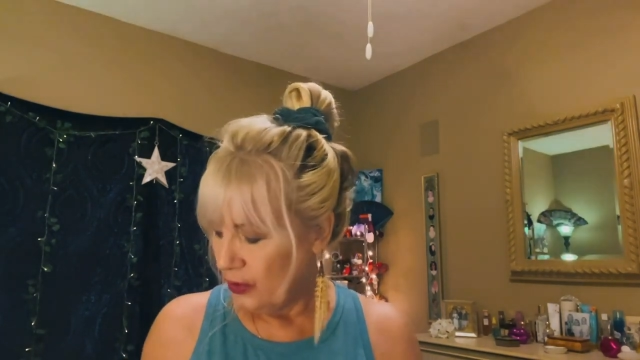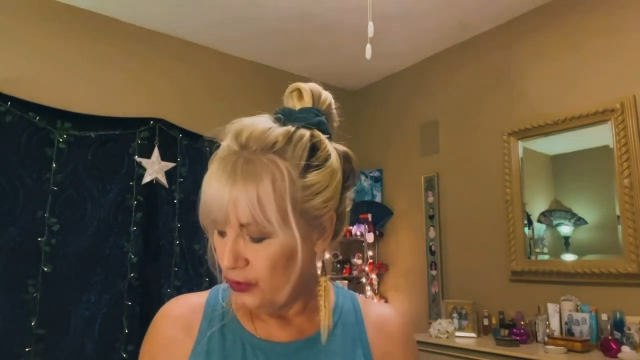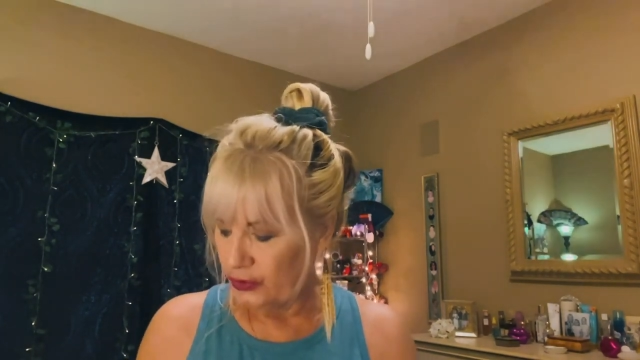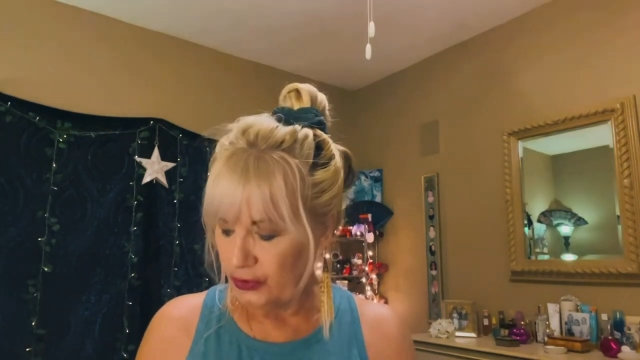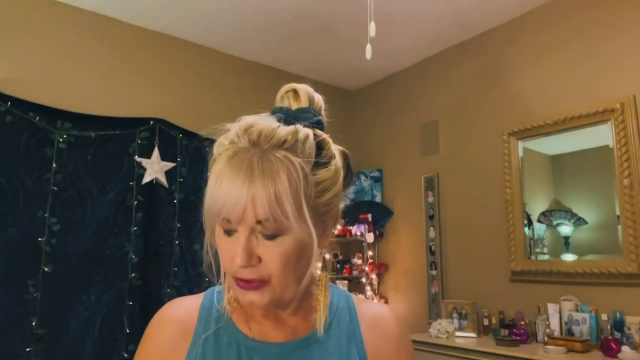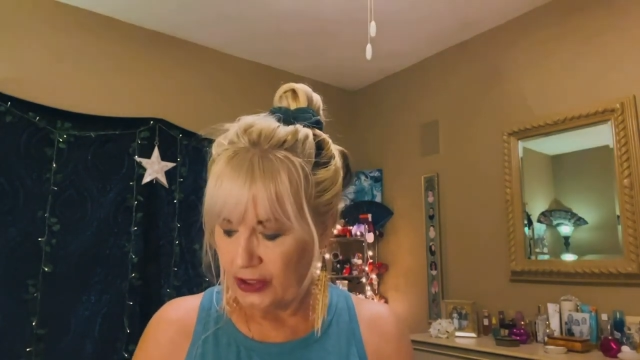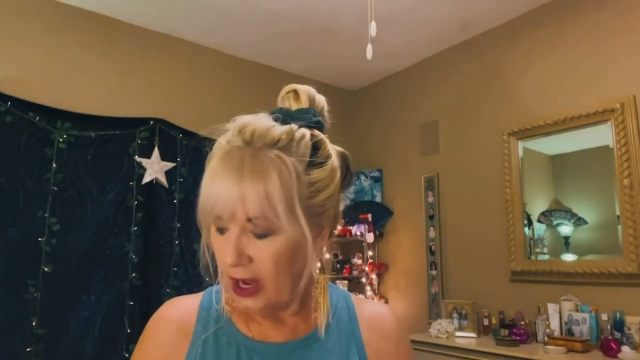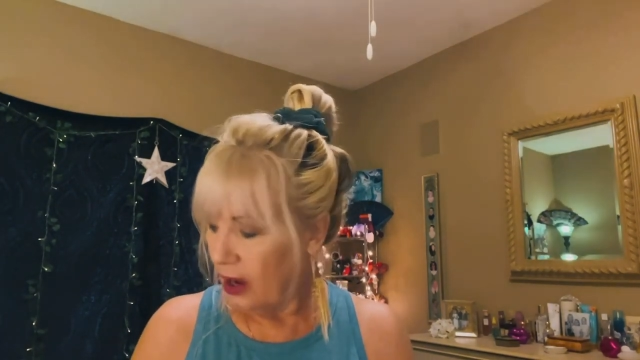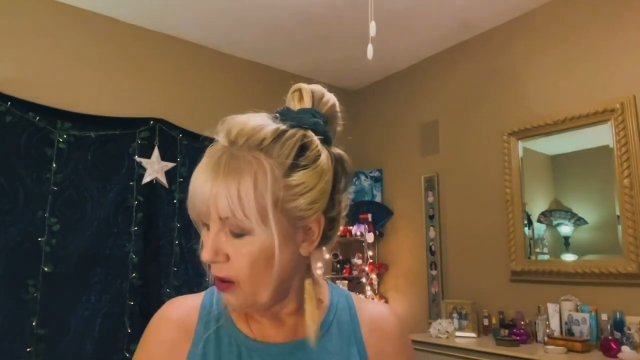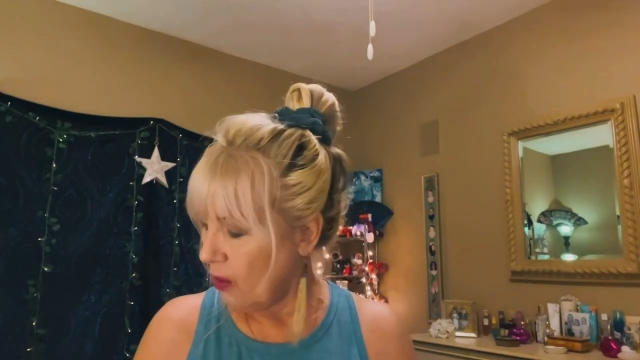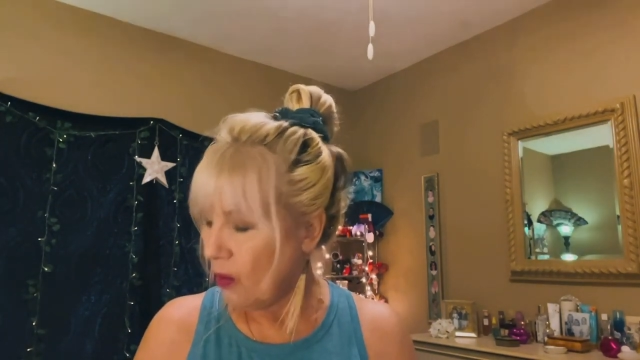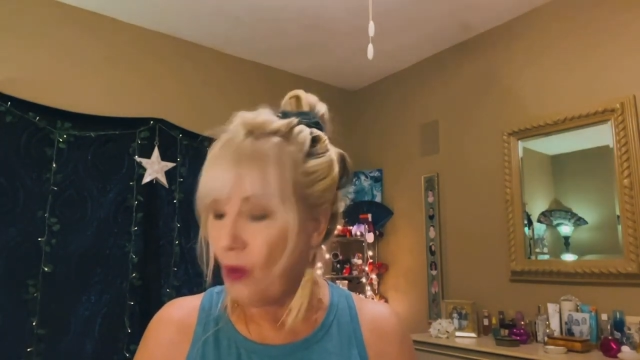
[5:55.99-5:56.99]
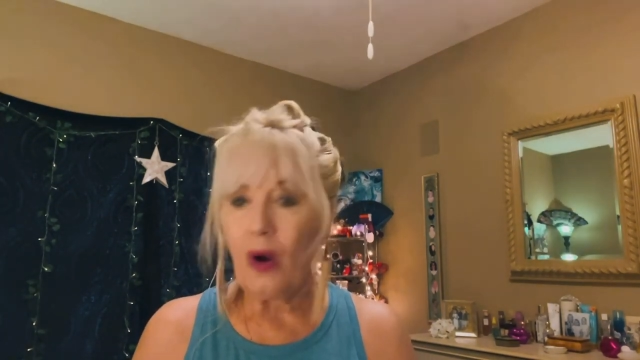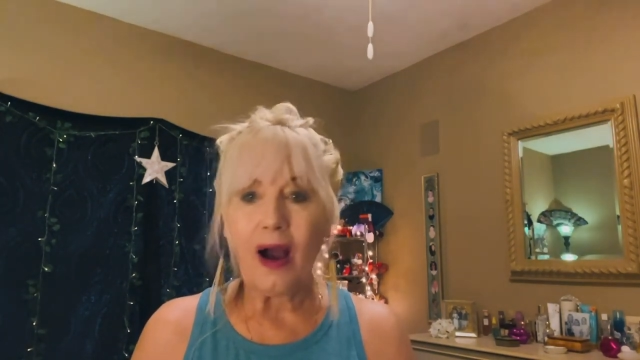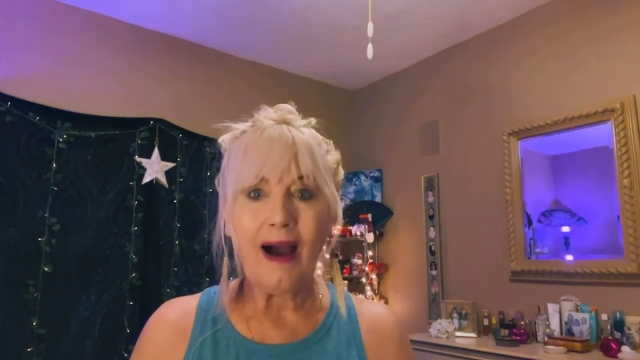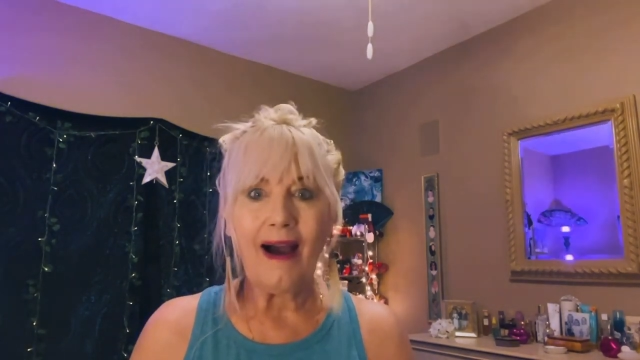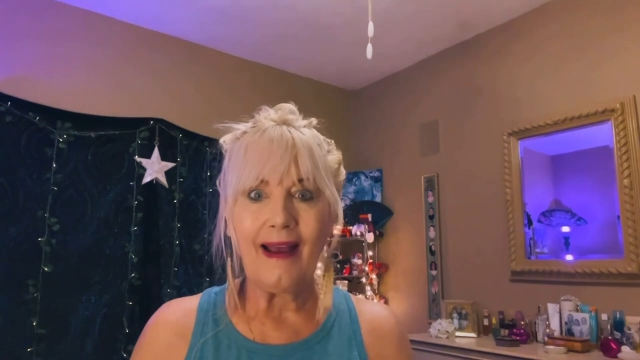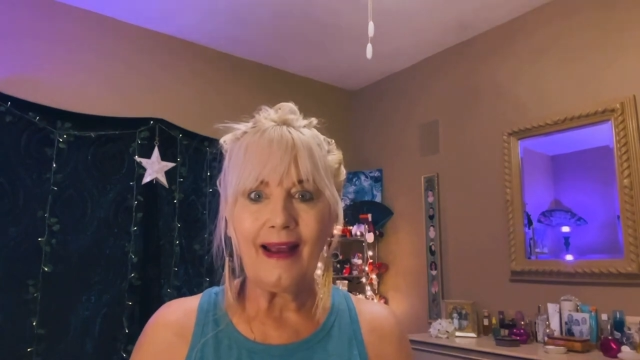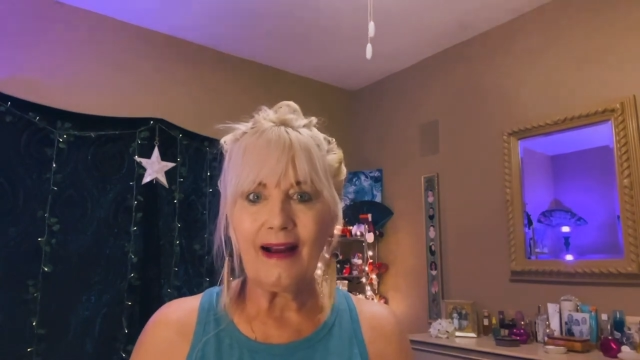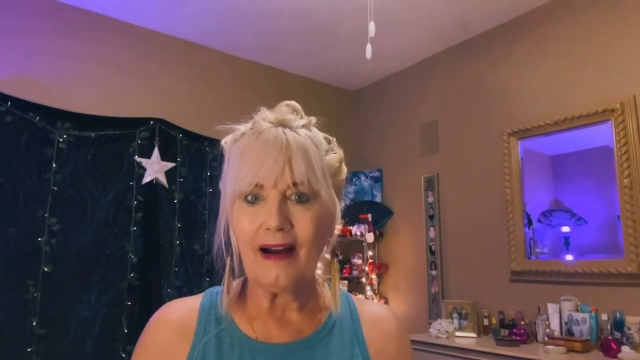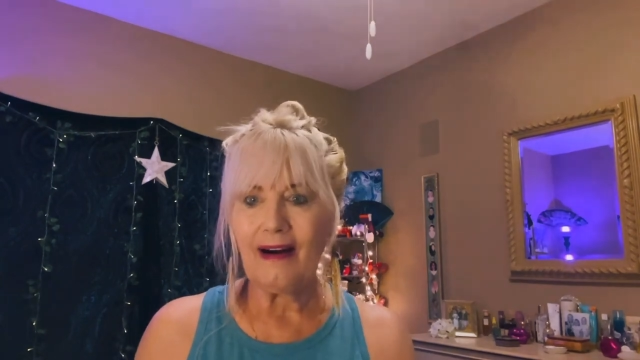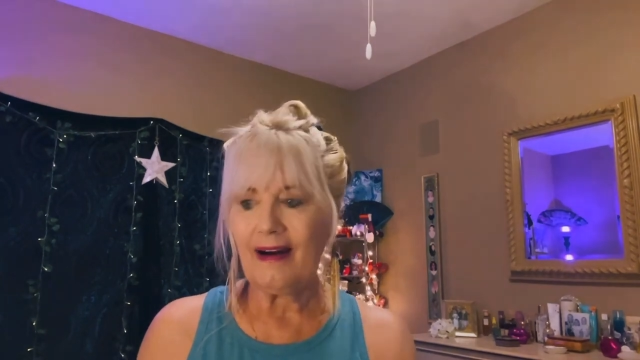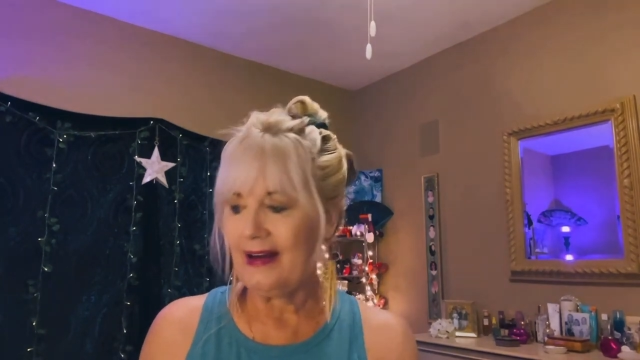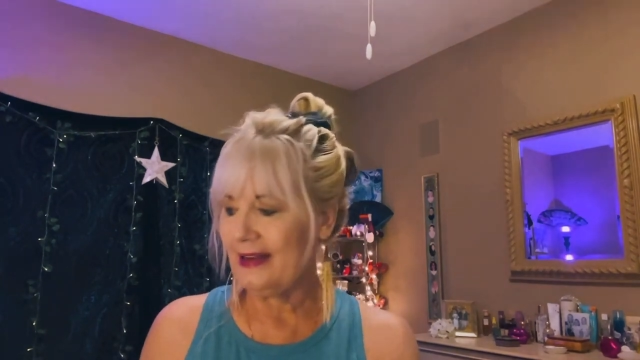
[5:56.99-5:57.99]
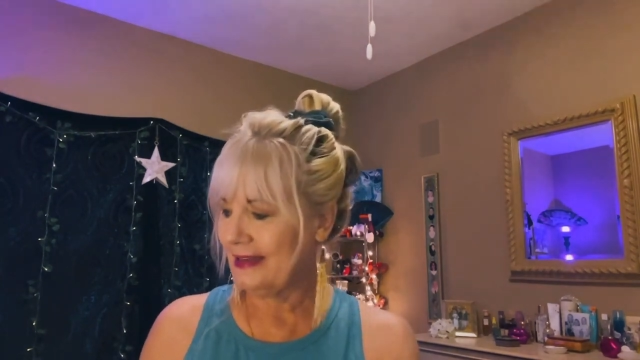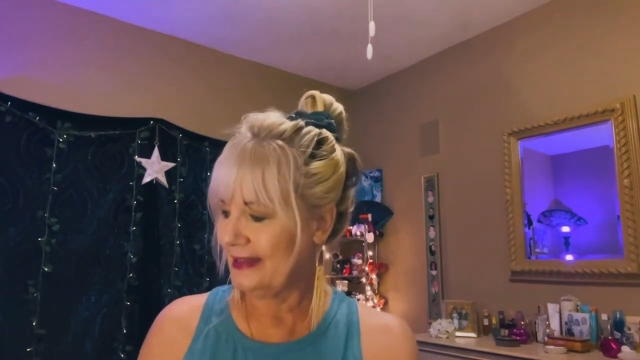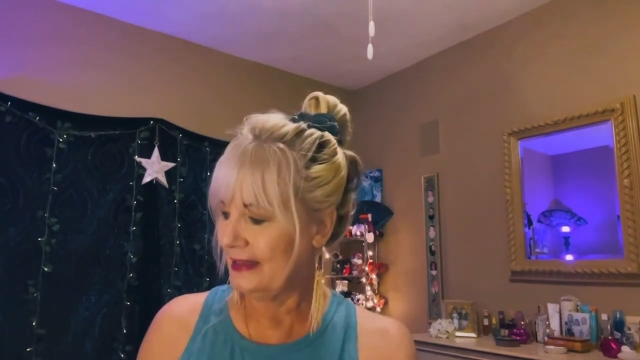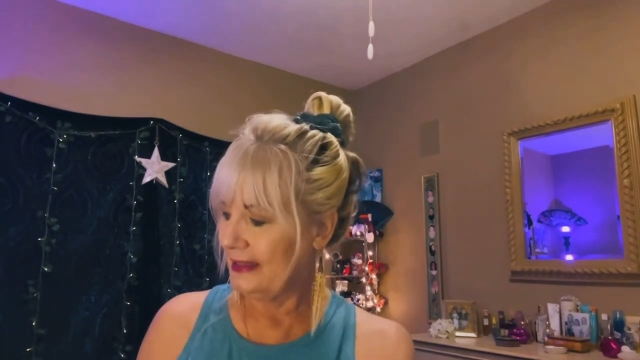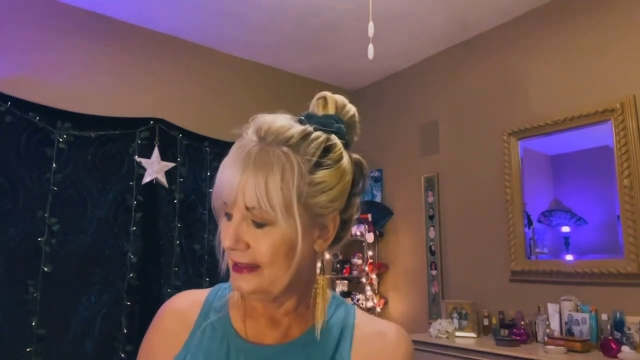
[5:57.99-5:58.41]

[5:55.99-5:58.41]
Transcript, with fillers: So I got